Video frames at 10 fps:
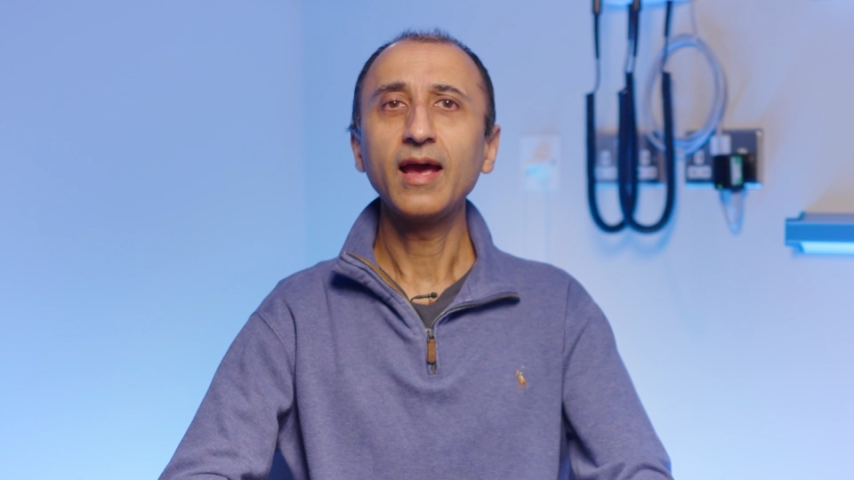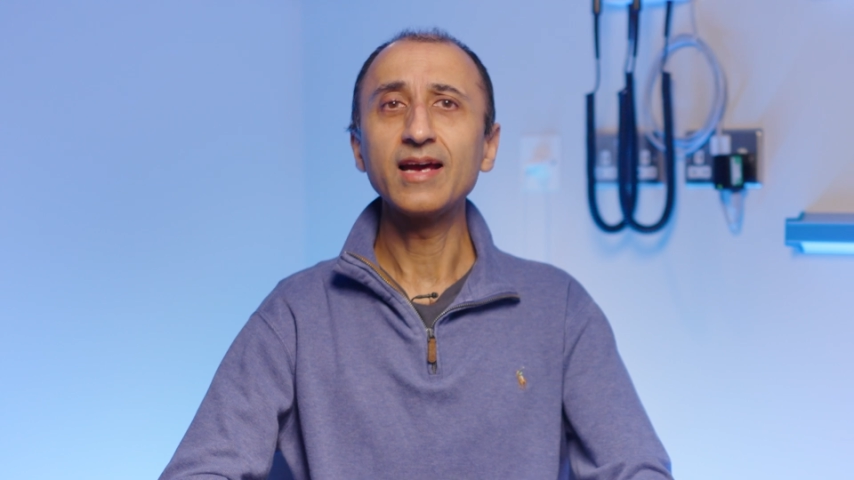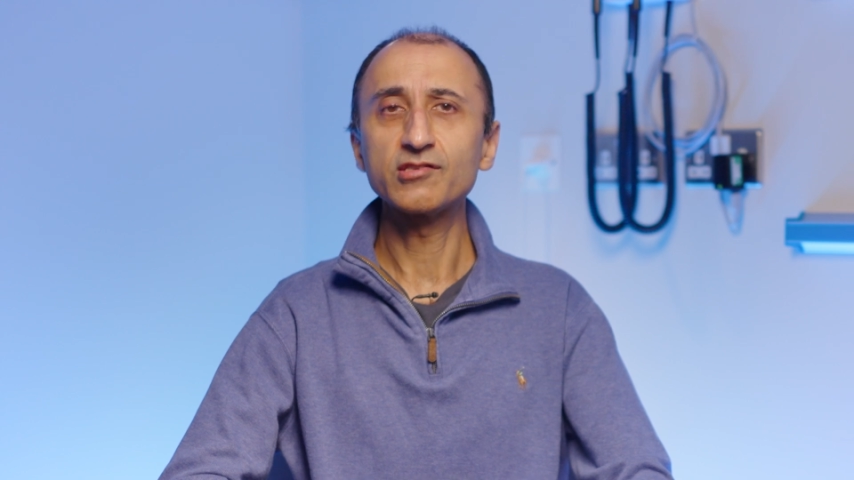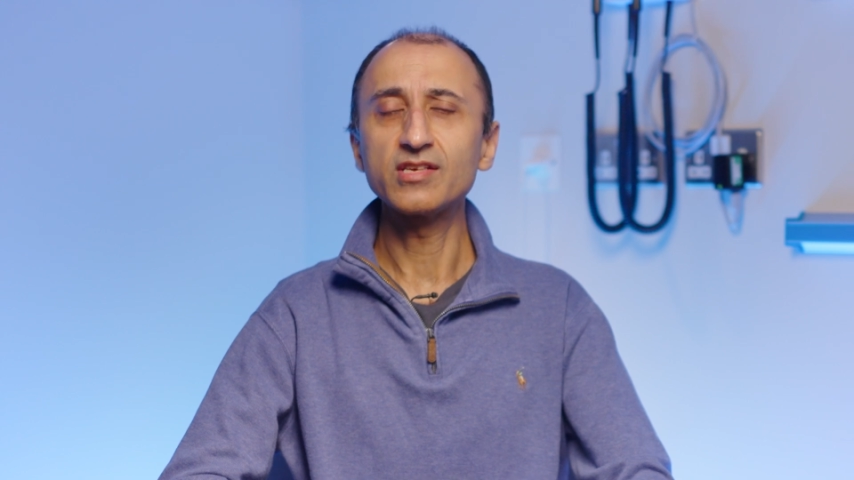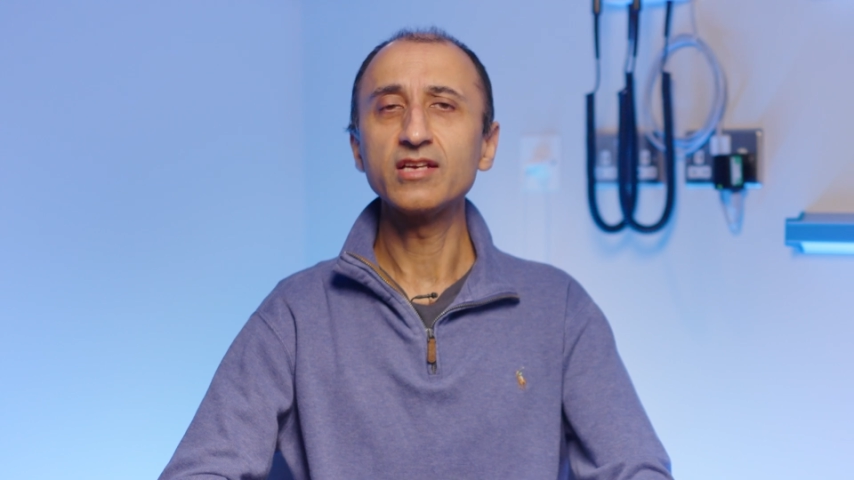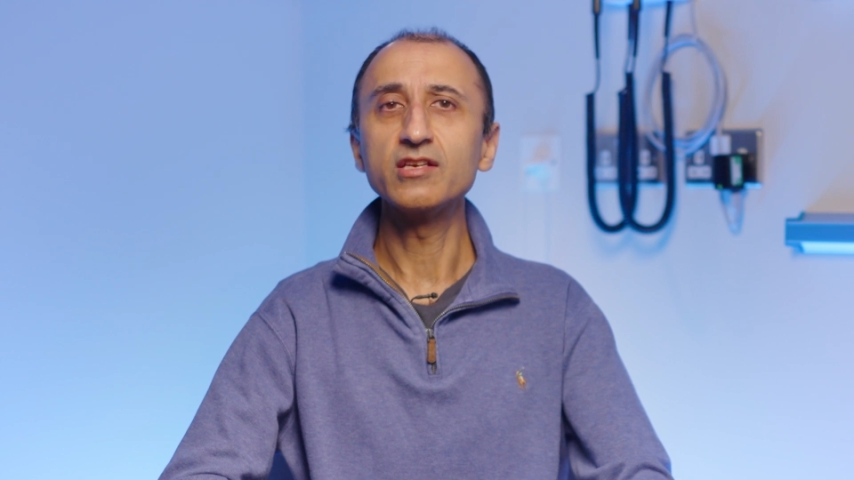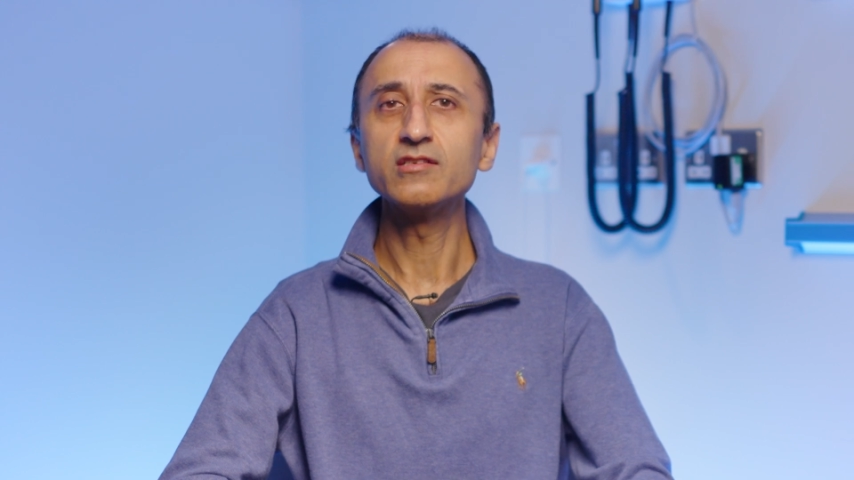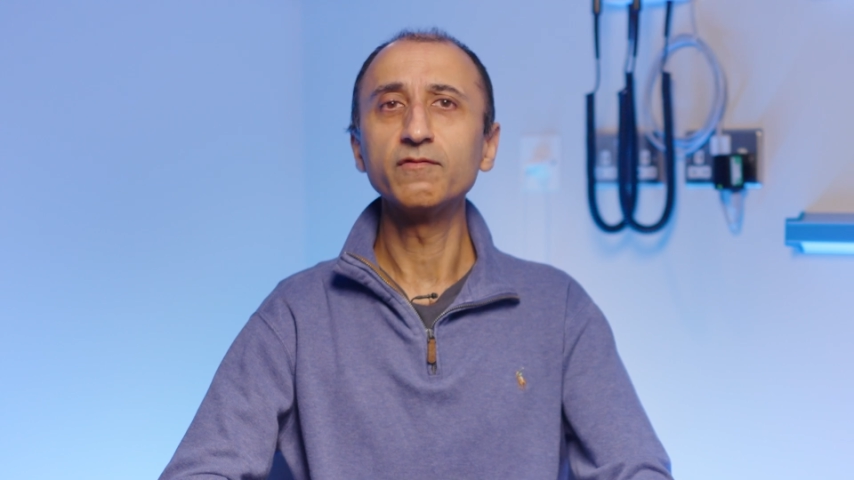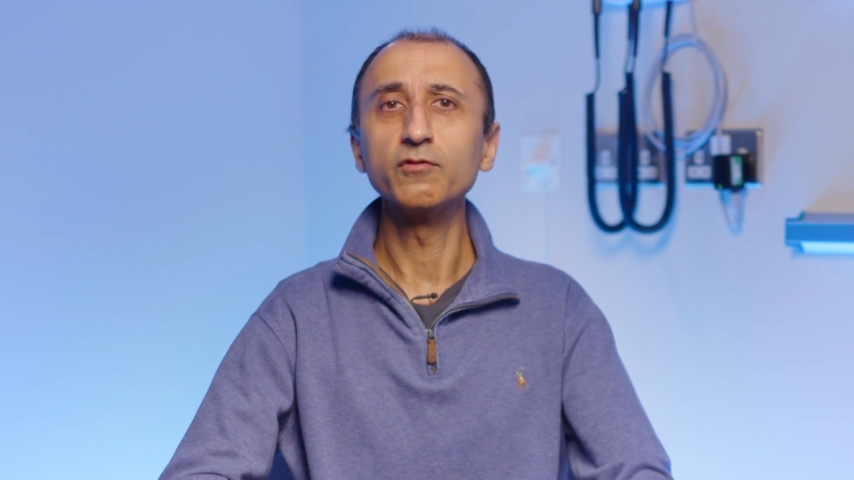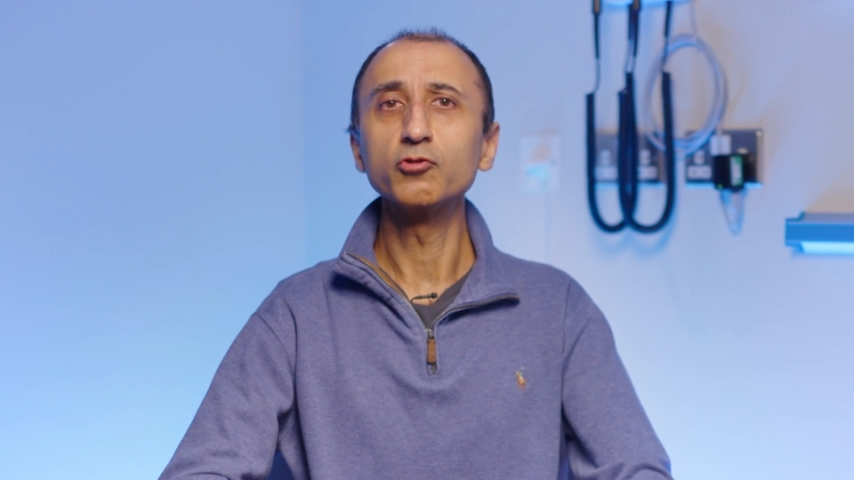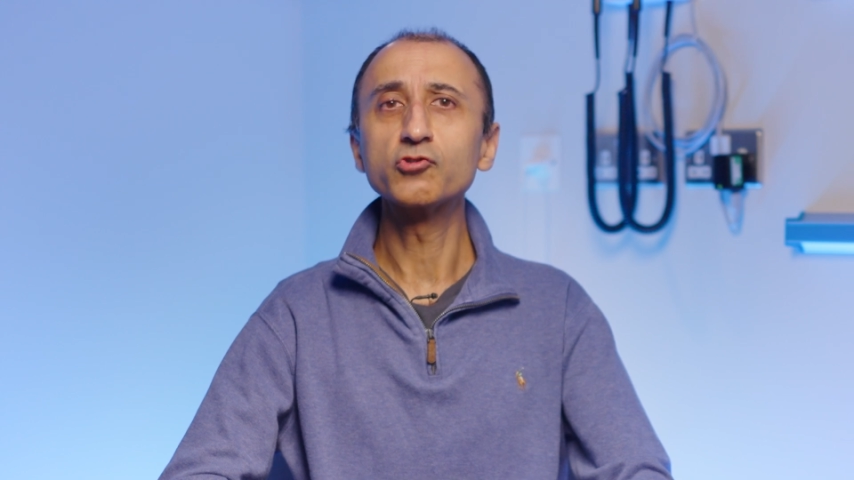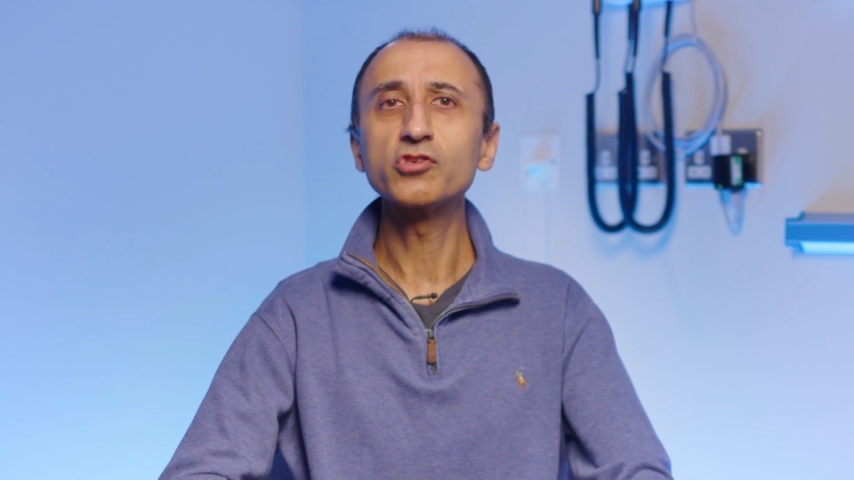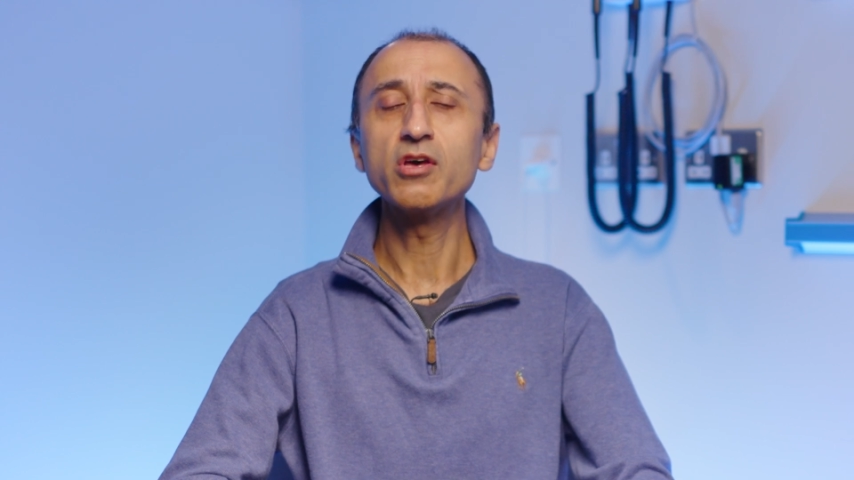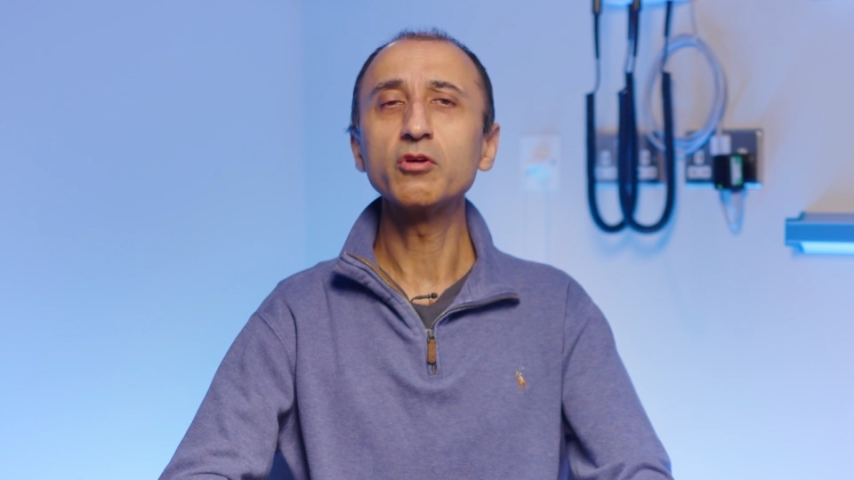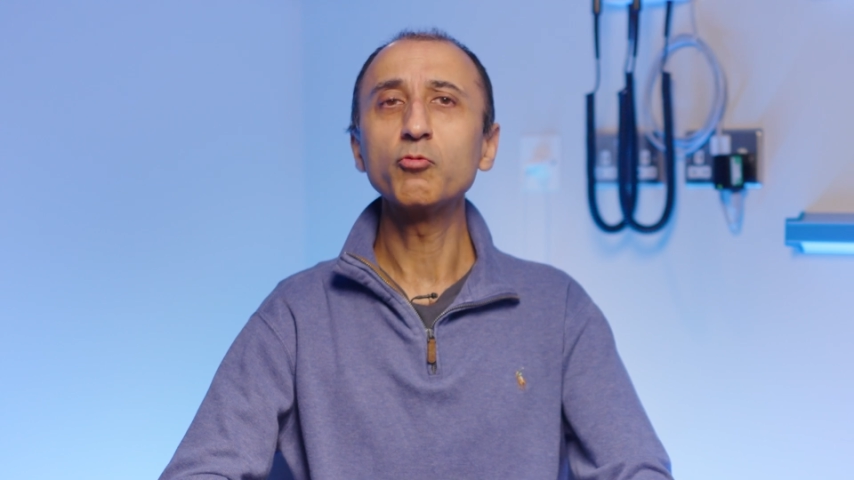at set intervals
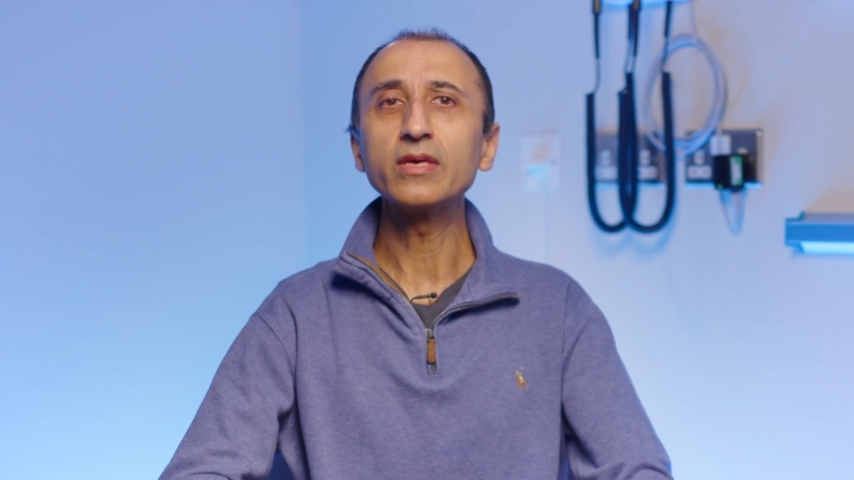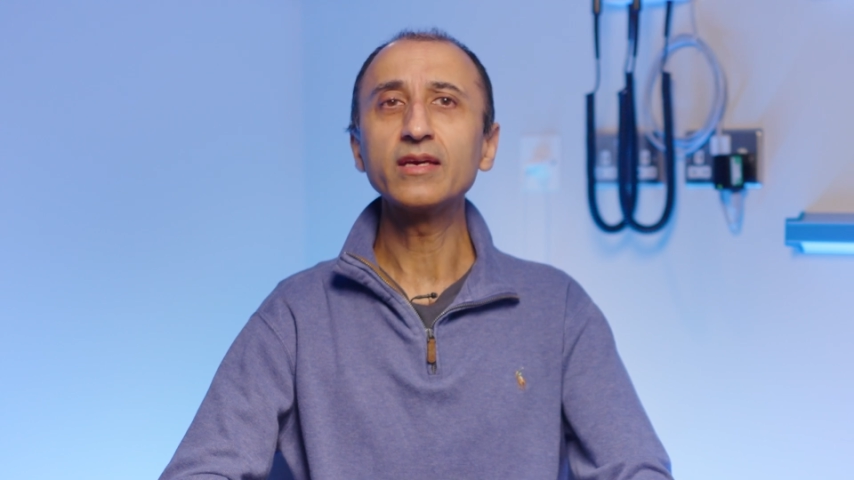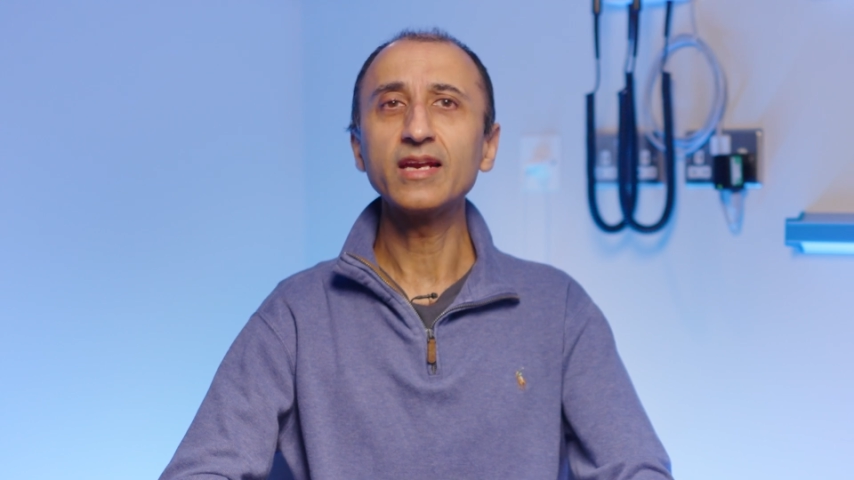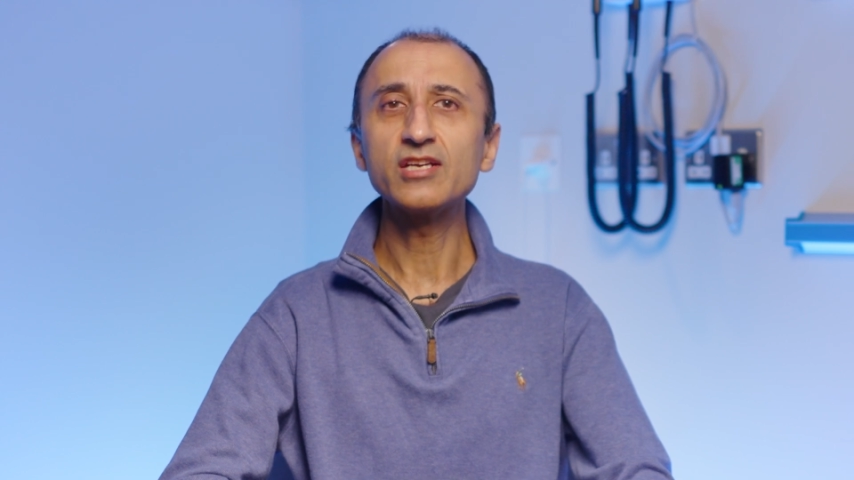so that we can